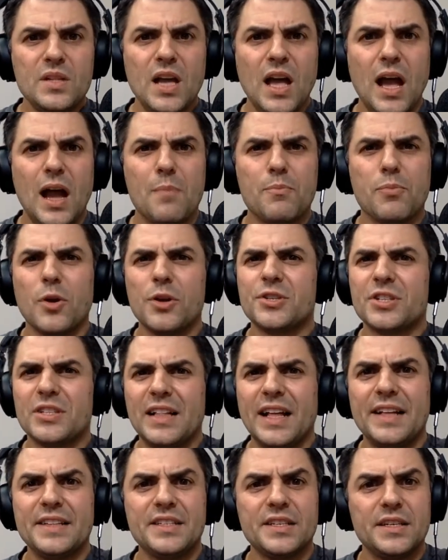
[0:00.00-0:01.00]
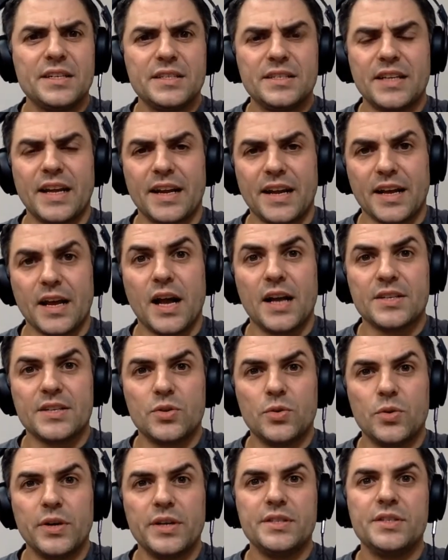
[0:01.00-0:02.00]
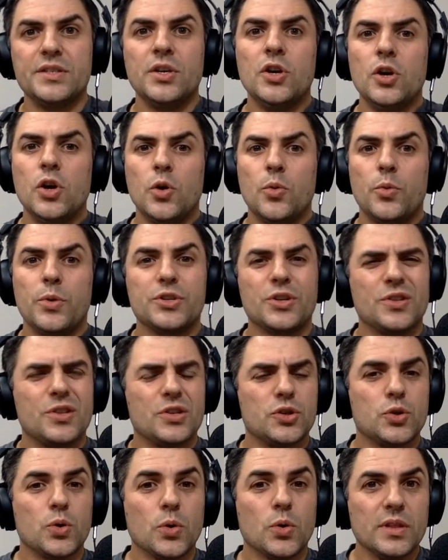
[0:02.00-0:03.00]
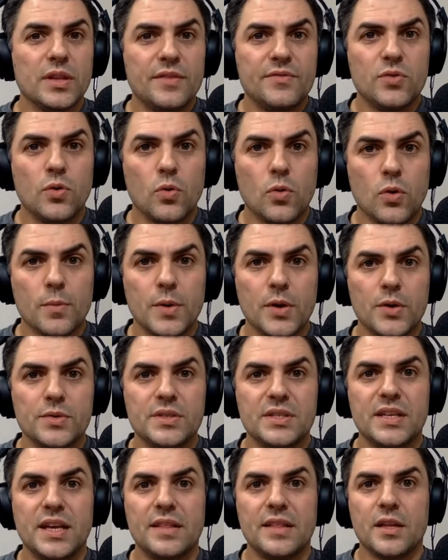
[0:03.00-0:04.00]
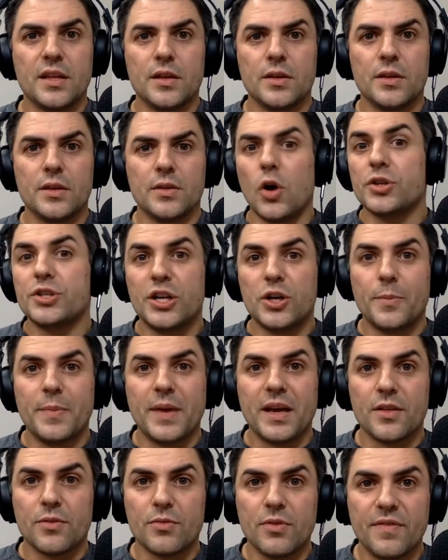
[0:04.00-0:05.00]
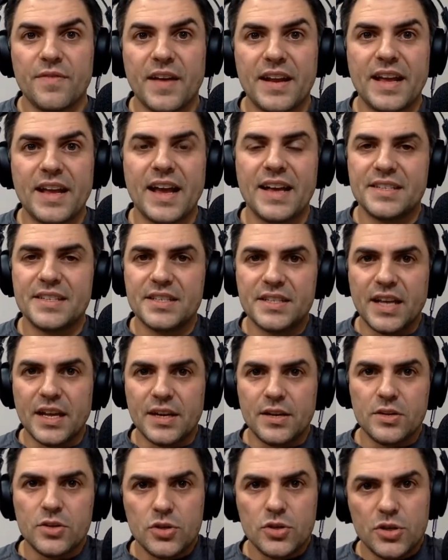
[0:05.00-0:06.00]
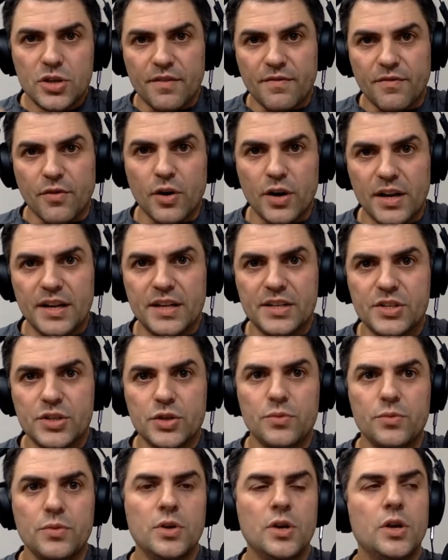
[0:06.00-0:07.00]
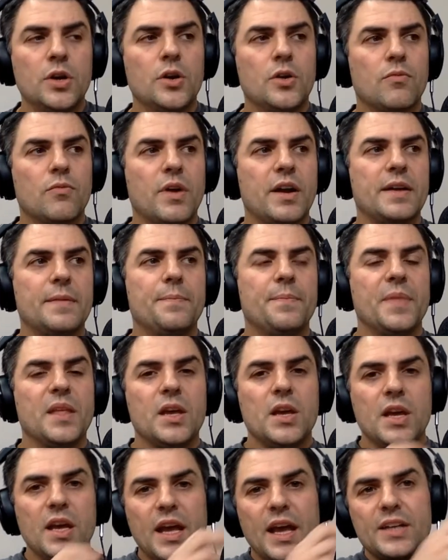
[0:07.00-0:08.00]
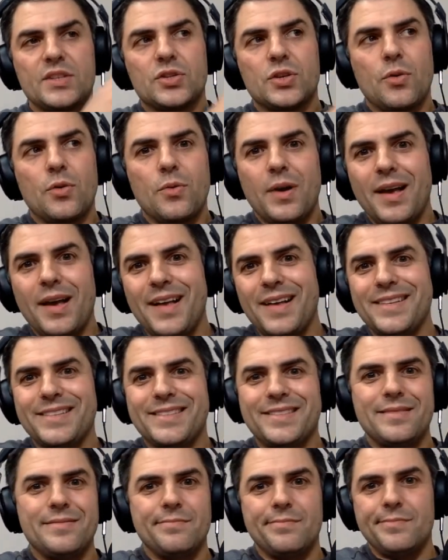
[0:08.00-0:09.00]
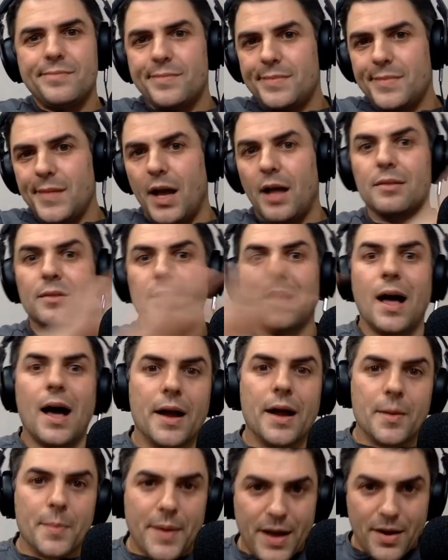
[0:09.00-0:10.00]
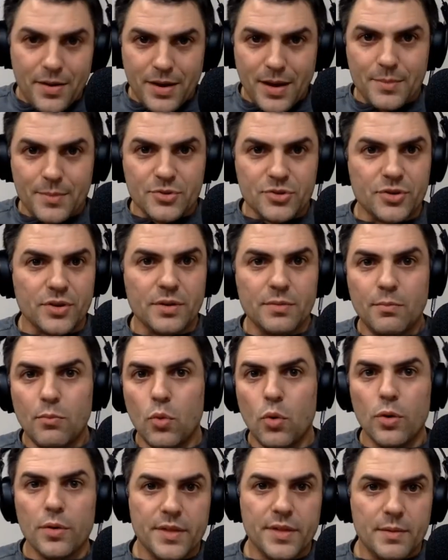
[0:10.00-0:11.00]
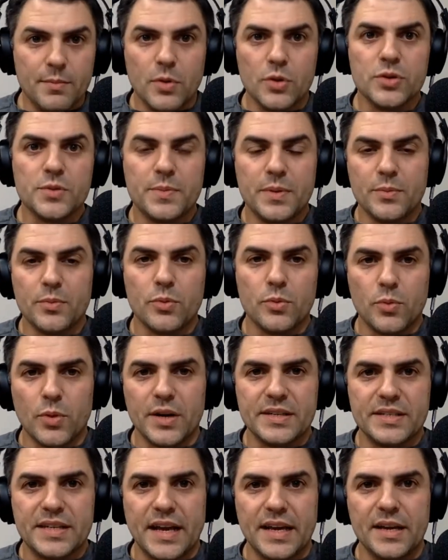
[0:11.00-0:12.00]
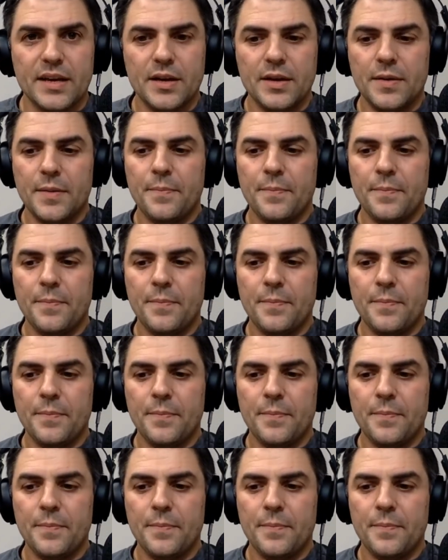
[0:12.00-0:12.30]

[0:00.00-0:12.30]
uh, prostaglandins and eicosanoids, which are the short lived hormones that the long chain omega 3 fatty acids get converted into, right? So it's a lot of biochemistry, more than most people would want to take.